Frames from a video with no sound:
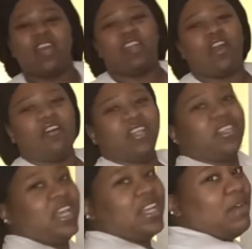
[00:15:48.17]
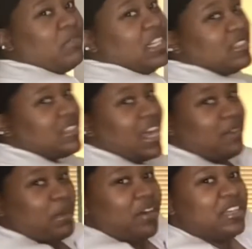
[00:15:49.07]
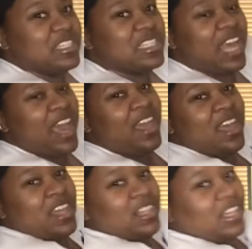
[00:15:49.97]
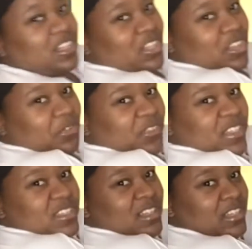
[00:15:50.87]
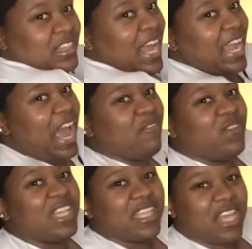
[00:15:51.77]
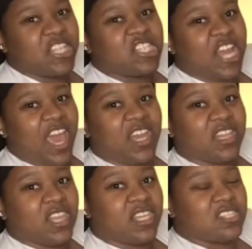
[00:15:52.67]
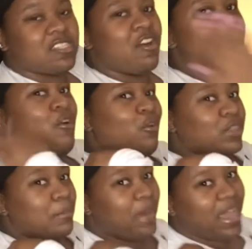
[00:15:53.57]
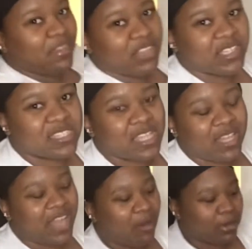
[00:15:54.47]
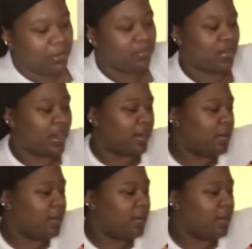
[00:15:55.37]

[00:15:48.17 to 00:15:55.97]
The only thing I'm really sad about is that, look at the difference. Like, I feel like they should have added this on the back of this. That would have been fire.